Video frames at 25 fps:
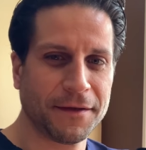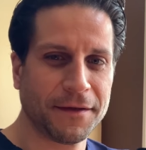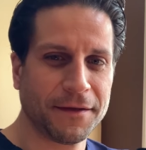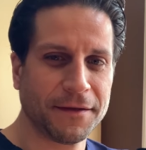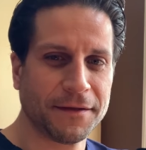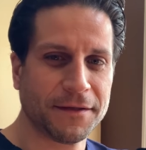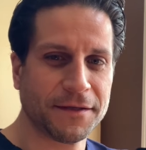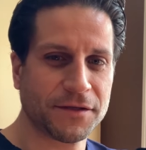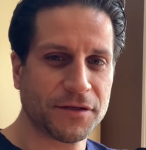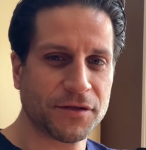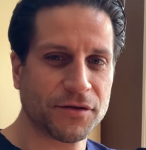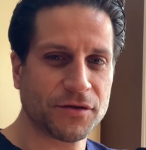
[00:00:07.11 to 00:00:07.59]

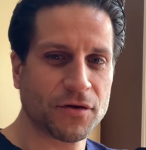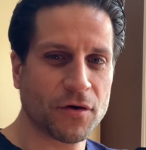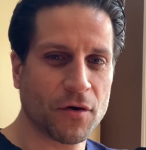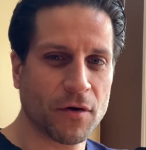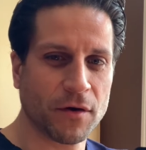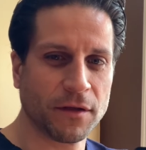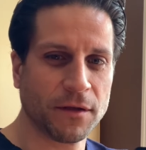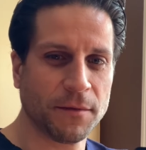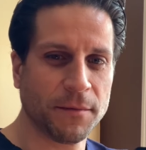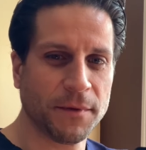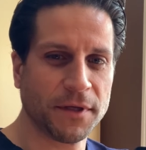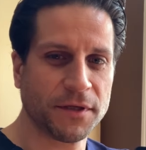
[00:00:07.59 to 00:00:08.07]
this is
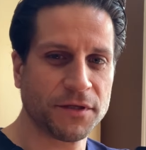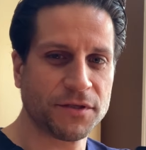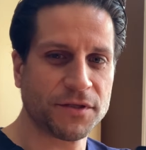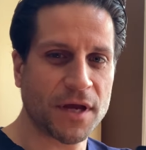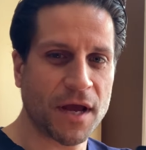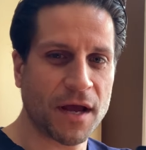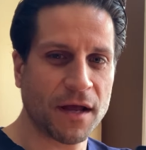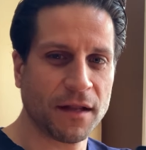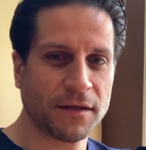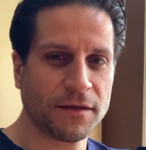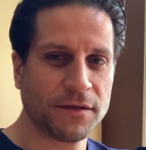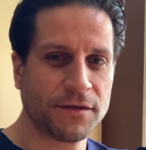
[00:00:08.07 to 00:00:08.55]
going to be a
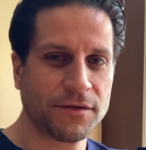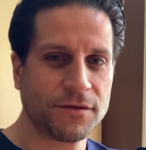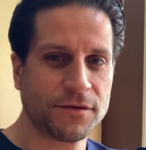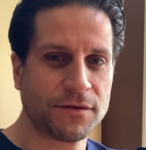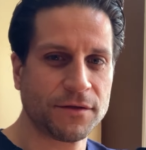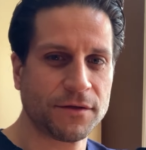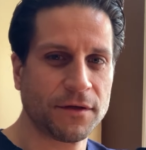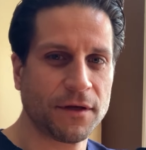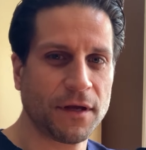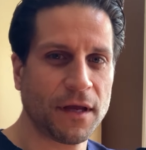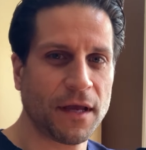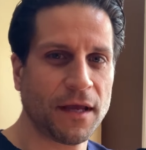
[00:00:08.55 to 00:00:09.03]
challenge,
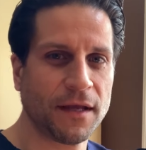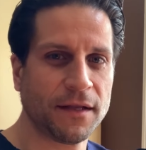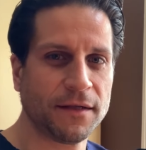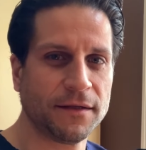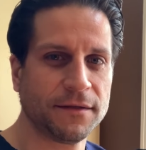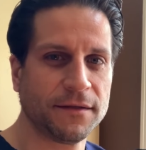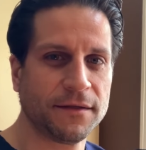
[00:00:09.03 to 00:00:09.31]
and